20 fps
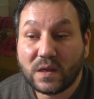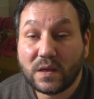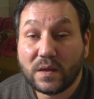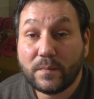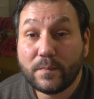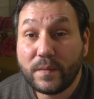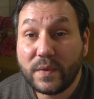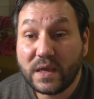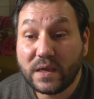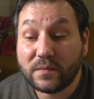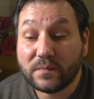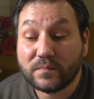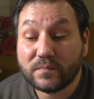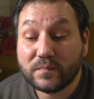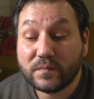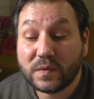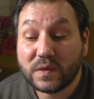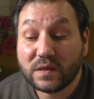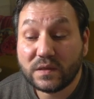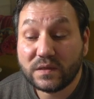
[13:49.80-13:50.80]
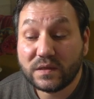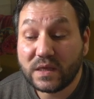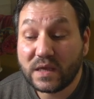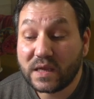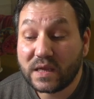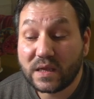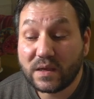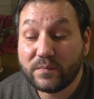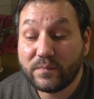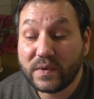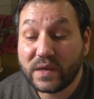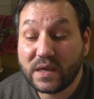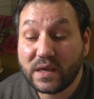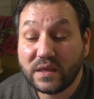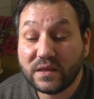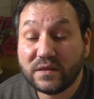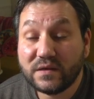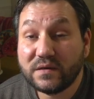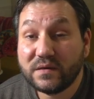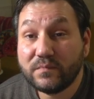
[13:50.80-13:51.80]
B. They can be
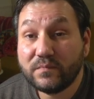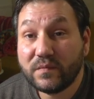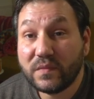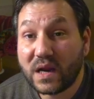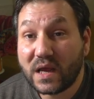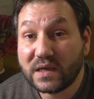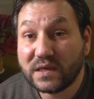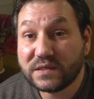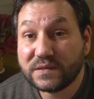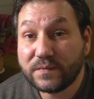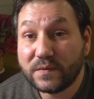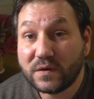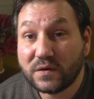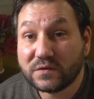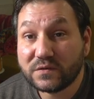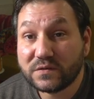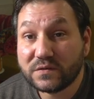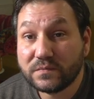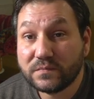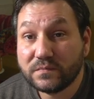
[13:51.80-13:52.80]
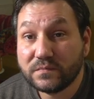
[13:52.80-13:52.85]
hidden in blind spots.